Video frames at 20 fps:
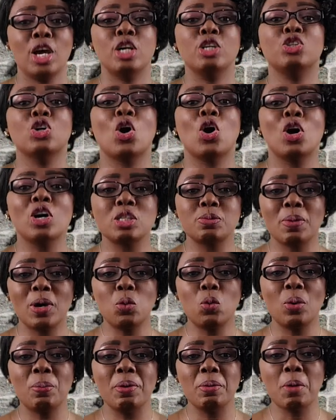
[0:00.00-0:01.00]
Your husband
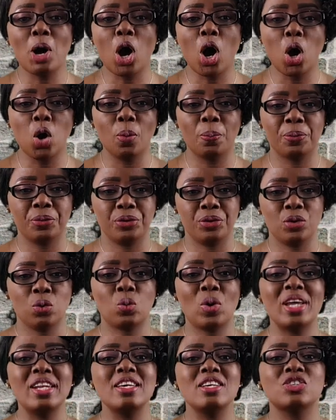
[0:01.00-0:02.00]
will be more open
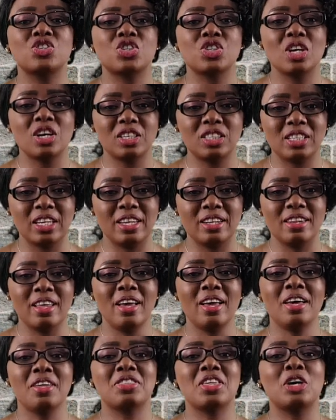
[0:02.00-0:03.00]
when he's certain
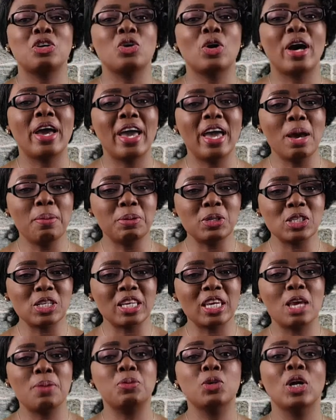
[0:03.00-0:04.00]
that you're able to
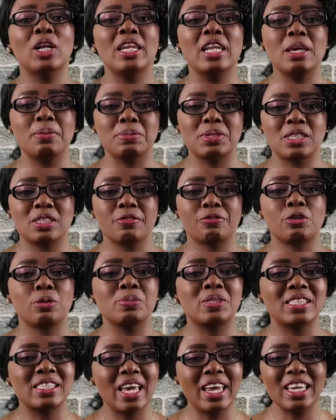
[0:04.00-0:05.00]
keep your lips from
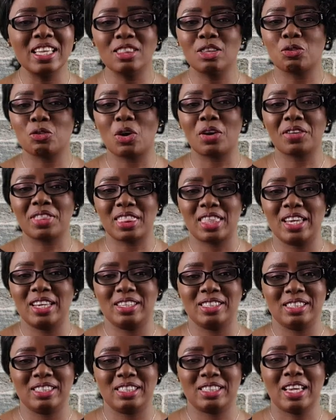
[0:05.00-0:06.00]
saying the wrong
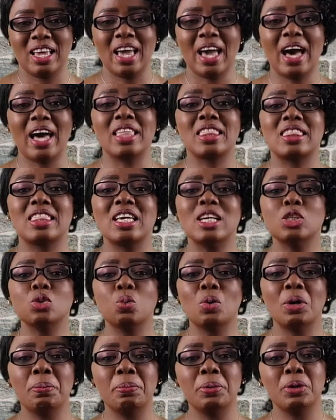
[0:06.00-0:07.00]
things, and this
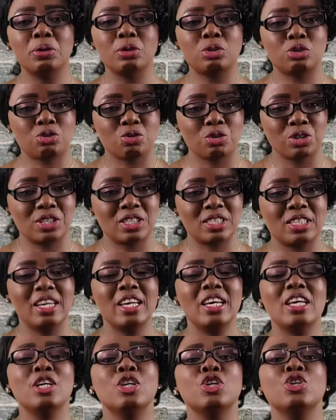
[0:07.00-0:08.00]
will build trust
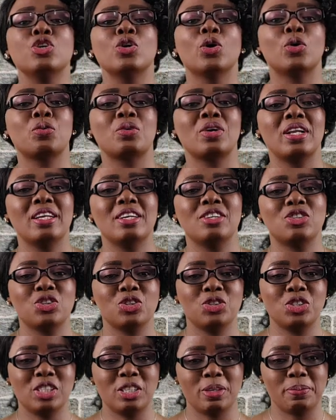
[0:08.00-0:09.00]
in your
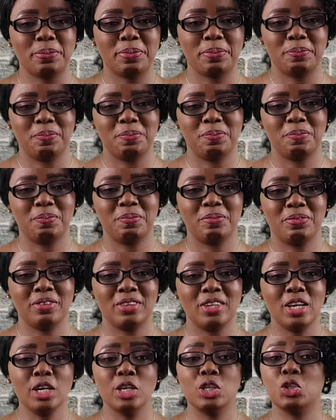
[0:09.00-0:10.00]
relationship.
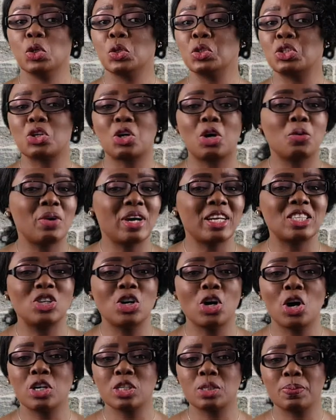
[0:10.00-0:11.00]
Don't correct
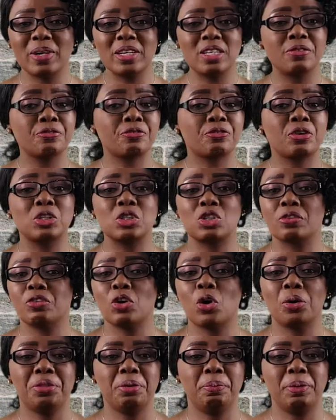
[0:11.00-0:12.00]
your husband in front of
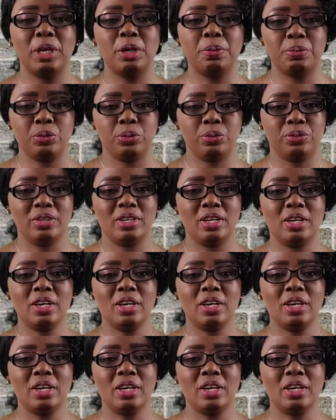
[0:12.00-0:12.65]
other people.